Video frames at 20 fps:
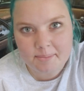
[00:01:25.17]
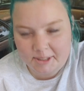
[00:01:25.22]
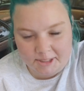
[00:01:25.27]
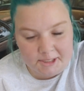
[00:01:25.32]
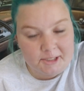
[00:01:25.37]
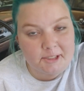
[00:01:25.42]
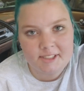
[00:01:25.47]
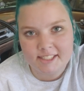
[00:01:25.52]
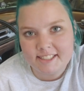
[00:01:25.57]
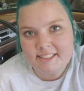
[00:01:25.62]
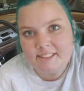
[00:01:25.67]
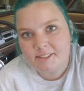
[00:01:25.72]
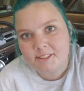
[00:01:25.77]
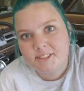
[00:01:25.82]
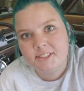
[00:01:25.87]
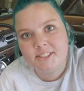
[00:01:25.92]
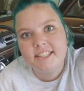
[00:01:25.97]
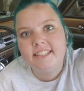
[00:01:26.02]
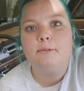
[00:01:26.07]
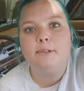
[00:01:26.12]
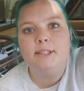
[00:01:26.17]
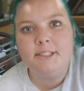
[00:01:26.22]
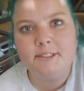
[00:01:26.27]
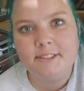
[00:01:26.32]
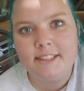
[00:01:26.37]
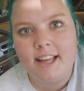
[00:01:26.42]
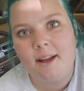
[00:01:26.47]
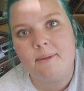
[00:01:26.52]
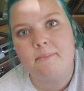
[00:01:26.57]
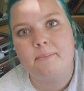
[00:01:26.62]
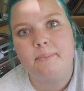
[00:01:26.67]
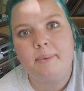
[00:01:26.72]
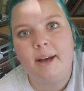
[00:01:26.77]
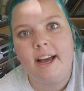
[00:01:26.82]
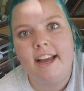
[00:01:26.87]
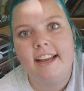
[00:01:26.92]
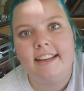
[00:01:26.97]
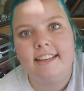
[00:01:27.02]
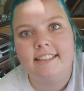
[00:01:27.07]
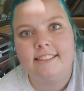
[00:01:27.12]
pressure sensors. We do that
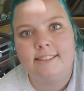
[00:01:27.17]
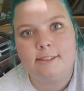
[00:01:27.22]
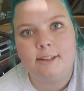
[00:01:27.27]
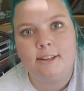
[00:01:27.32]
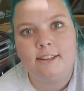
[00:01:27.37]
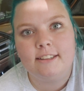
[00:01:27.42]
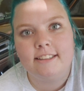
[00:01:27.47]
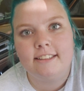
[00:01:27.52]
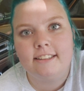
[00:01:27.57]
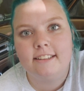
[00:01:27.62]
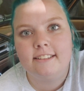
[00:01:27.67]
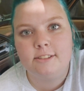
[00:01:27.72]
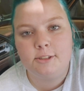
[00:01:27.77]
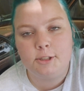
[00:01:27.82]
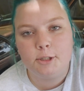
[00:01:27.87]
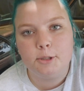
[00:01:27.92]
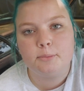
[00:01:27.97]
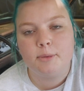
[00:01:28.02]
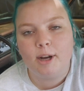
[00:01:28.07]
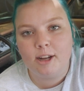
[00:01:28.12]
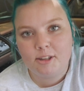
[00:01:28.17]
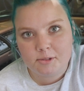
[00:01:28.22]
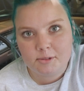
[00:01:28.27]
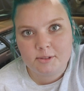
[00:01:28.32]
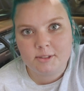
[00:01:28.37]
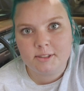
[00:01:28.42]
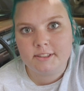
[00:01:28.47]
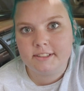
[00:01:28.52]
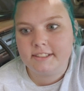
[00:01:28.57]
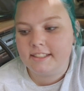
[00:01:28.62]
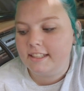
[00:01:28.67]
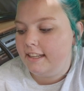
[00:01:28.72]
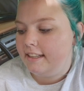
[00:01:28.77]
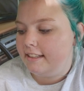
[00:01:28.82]
by installing 2 modules.